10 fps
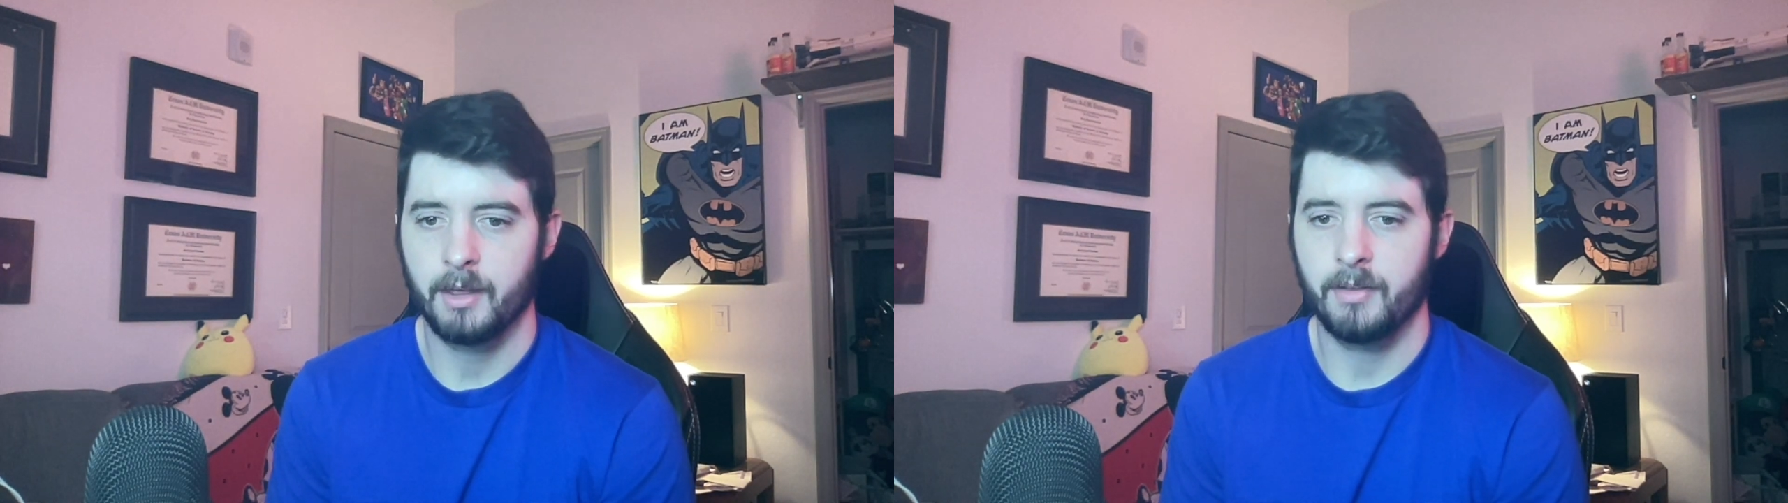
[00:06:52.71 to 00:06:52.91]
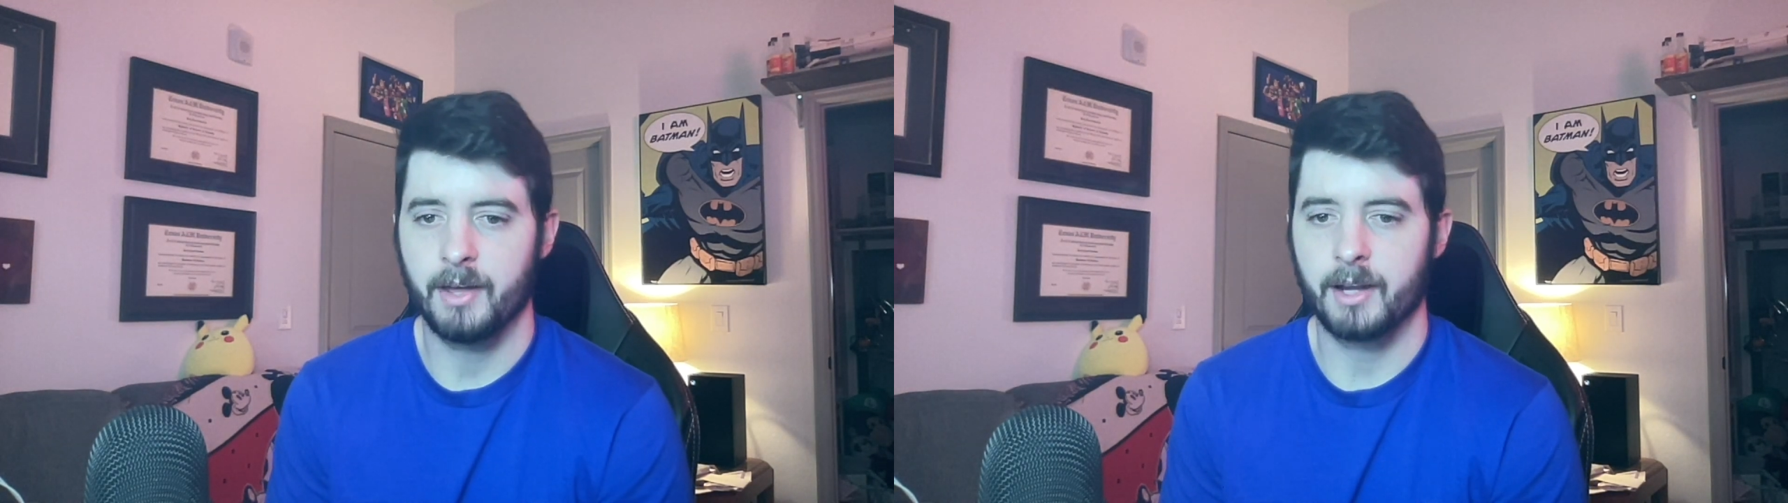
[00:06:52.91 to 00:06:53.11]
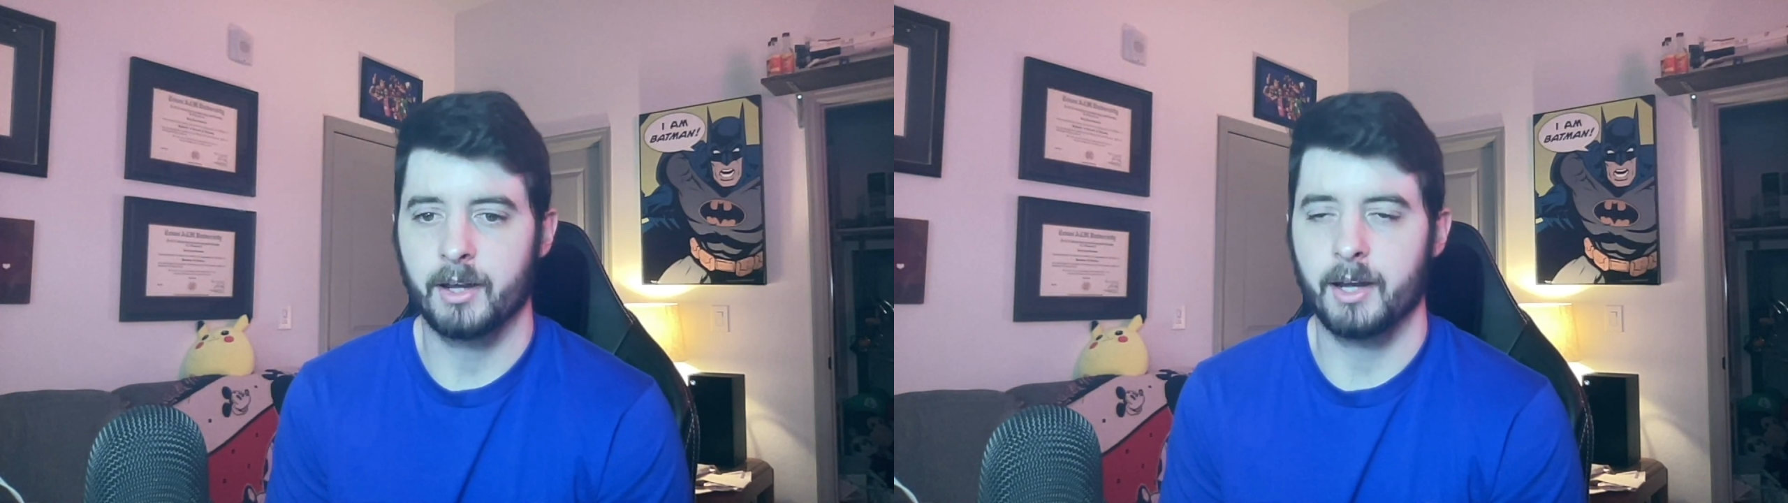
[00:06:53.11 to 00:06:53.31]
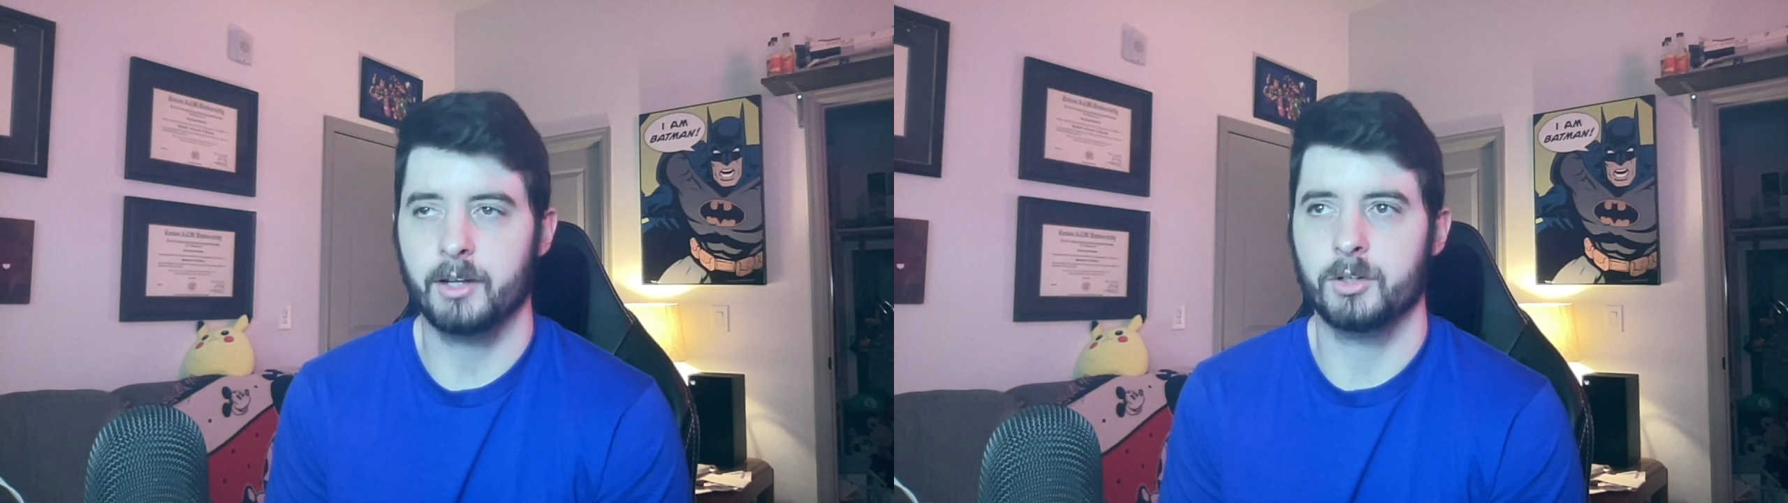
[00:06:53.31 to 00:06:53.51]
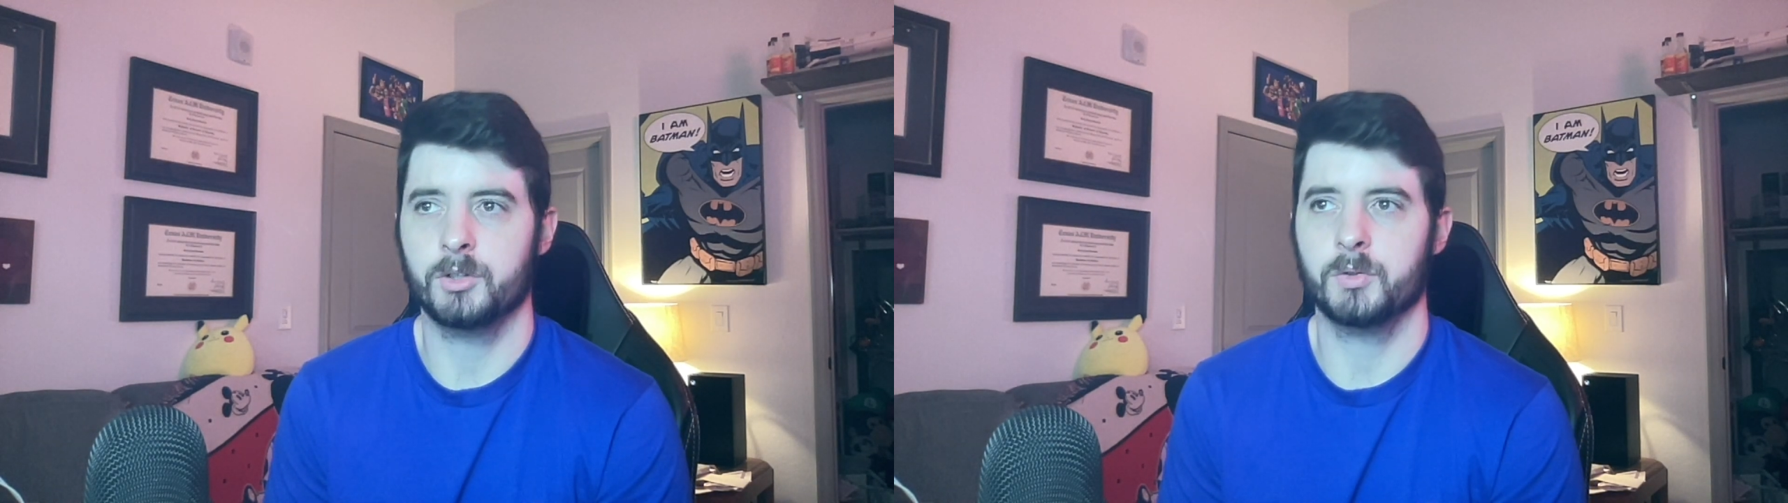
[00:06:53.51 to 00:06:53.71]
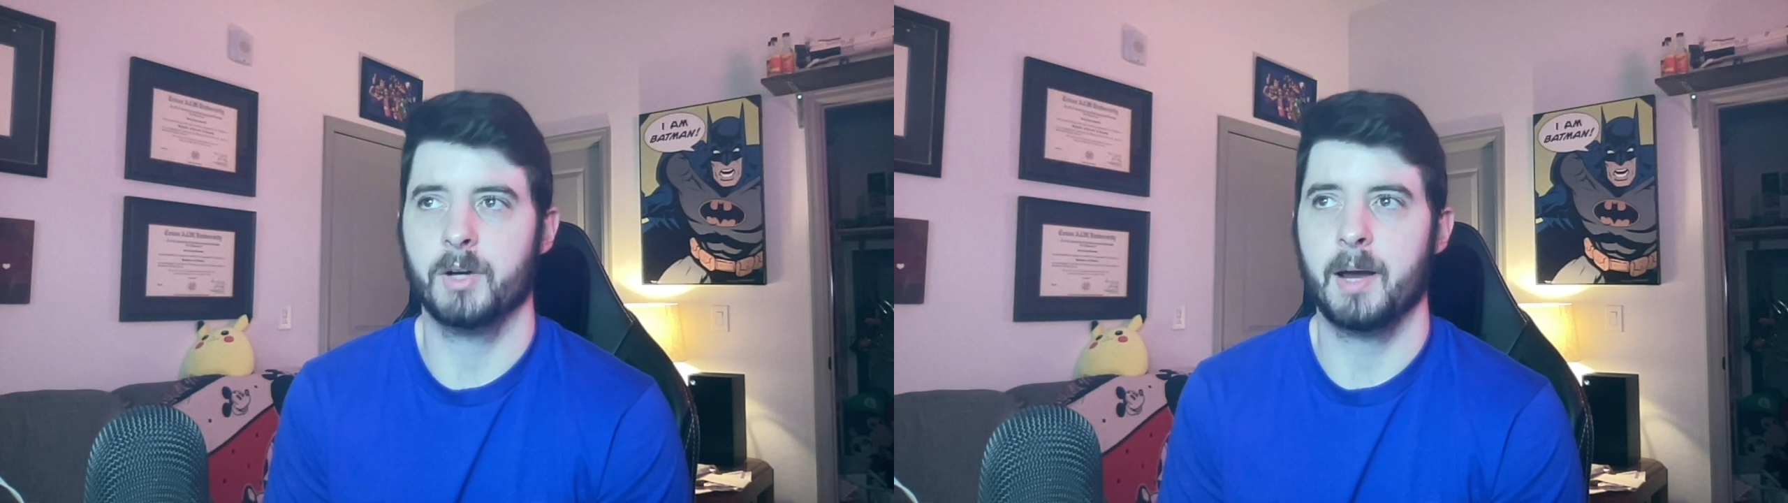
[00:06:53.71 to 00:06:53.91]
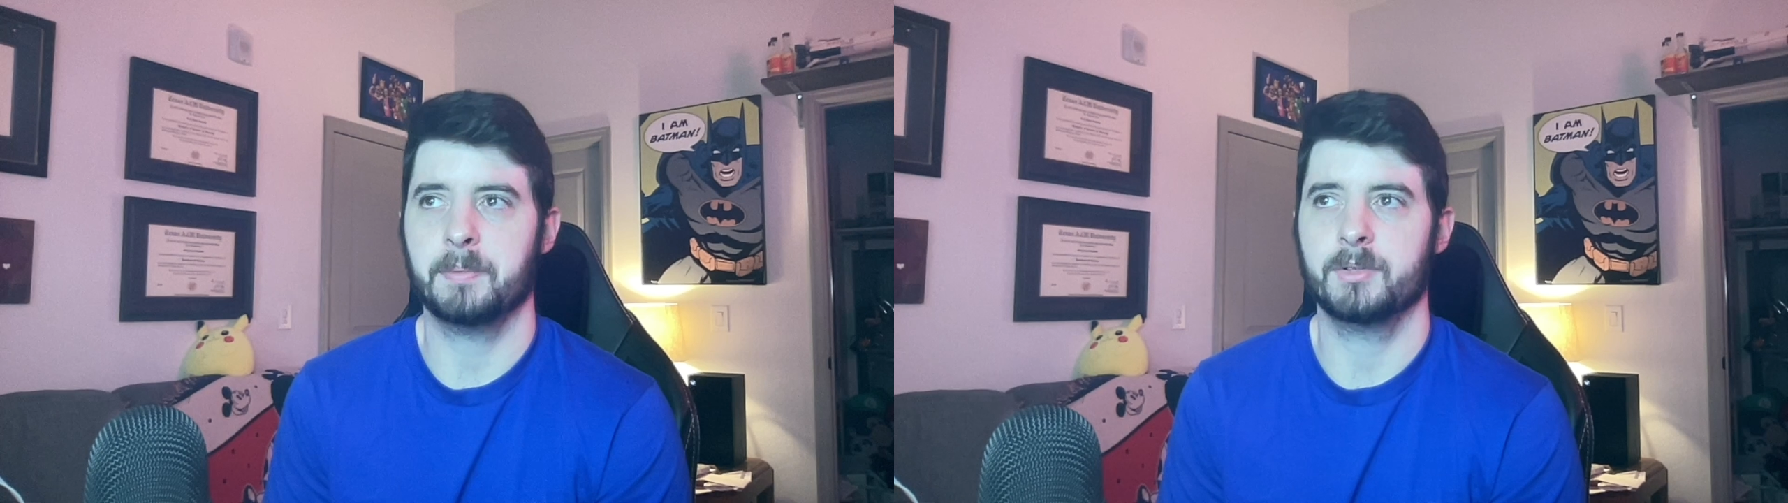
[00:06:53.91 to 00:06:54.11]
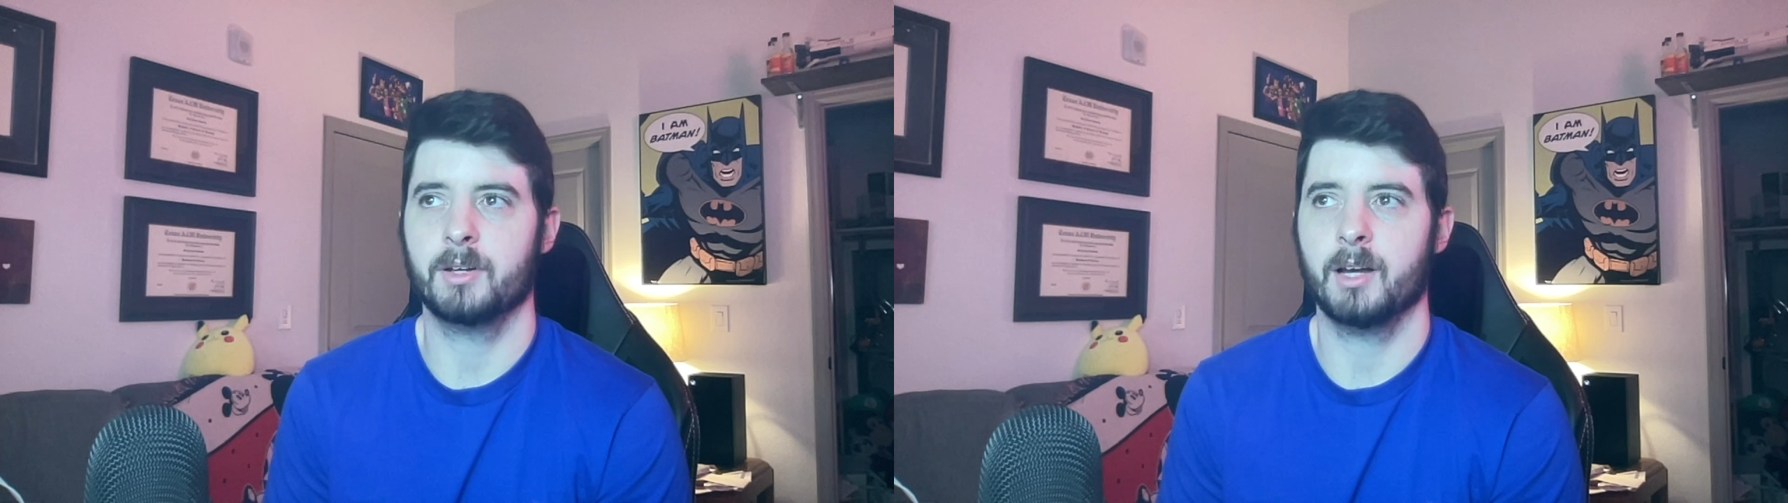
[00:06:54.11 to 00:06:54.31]
that got
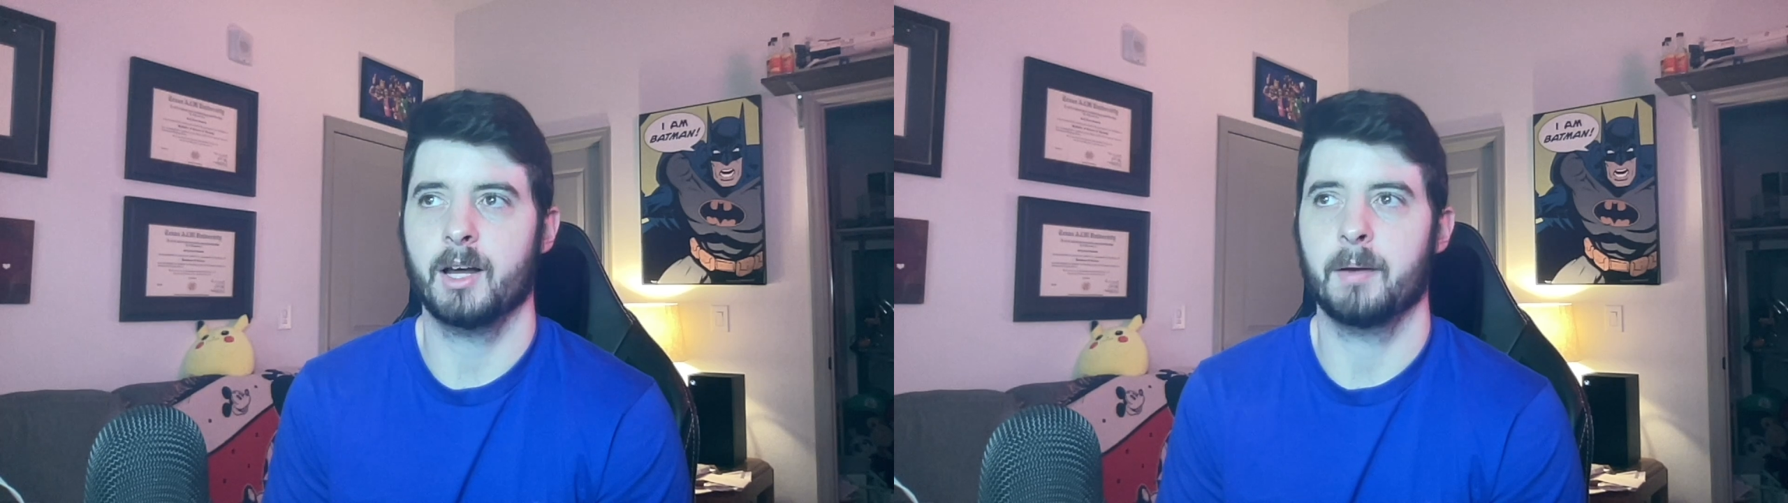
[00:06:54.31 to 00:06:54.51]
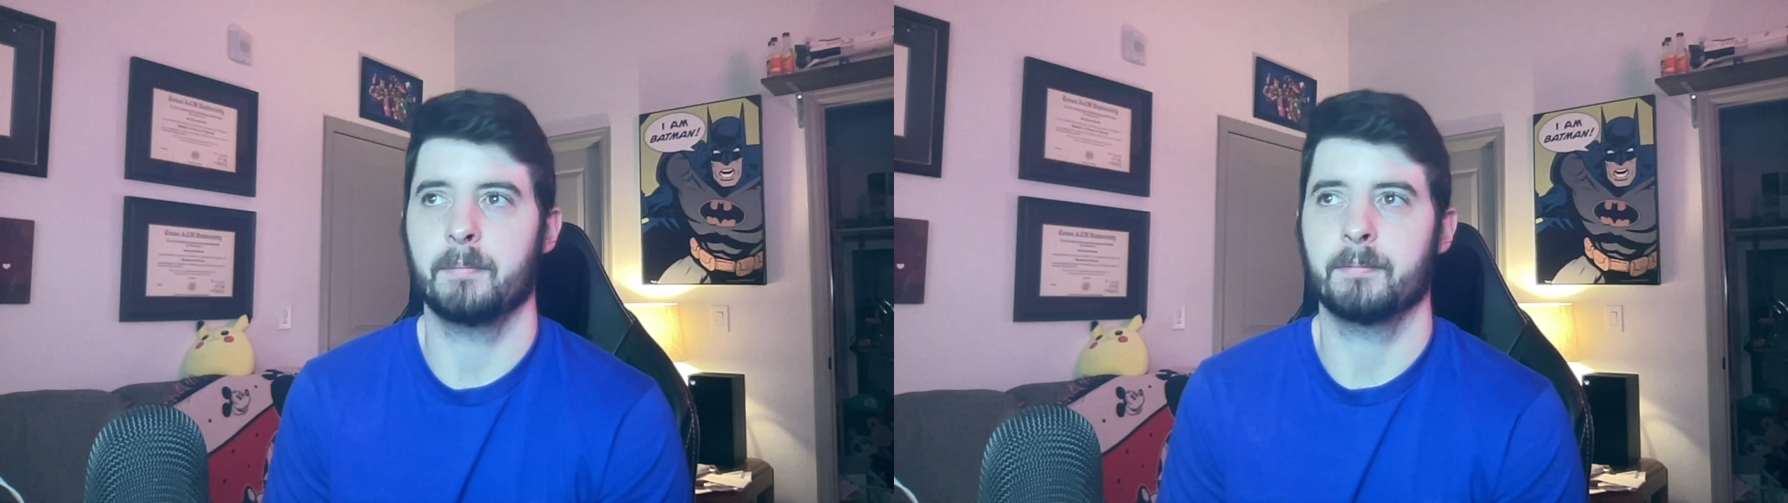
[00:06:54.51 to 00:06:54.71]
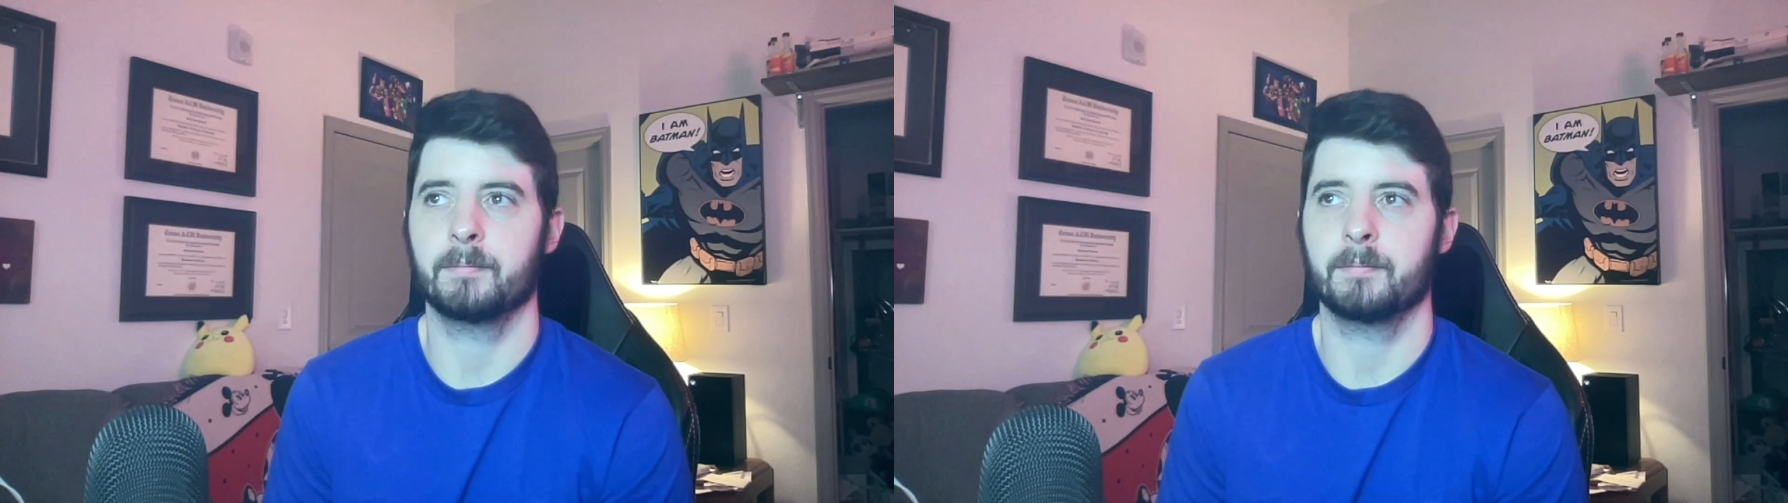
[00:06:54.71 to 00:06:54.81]
dropped for